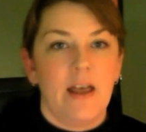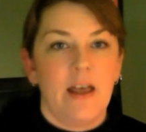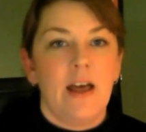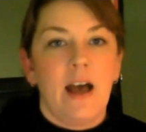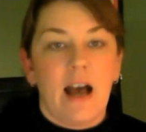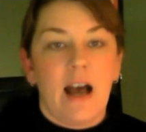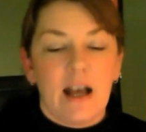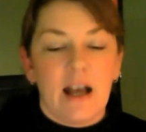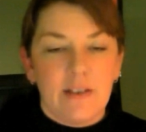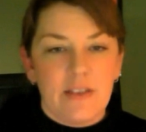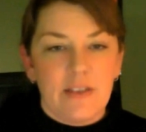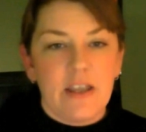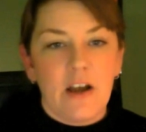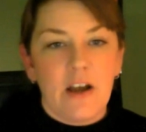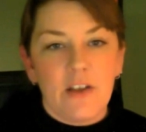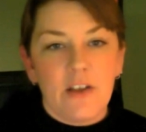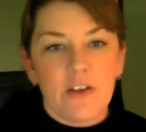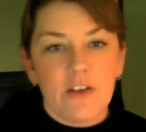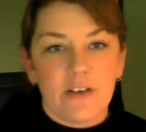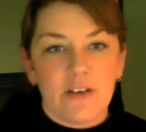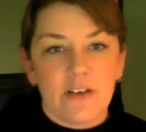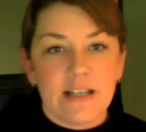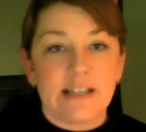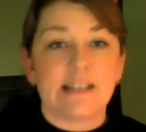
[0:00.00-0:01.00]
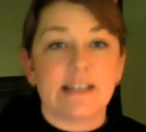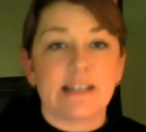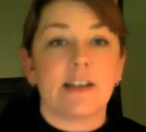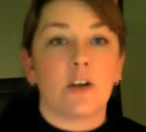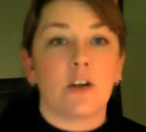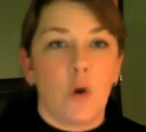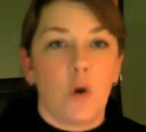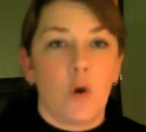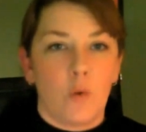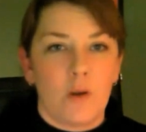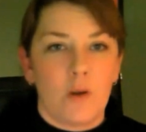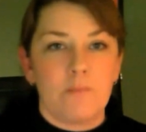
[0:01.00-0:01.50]
And the other is
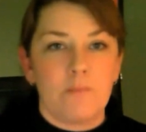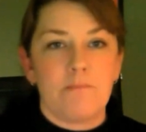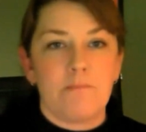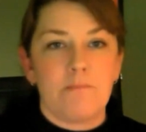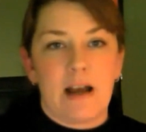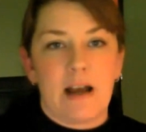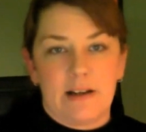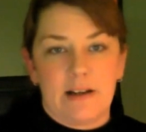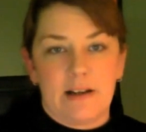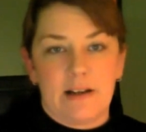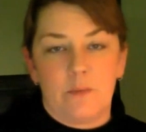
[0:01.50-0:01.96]
going back.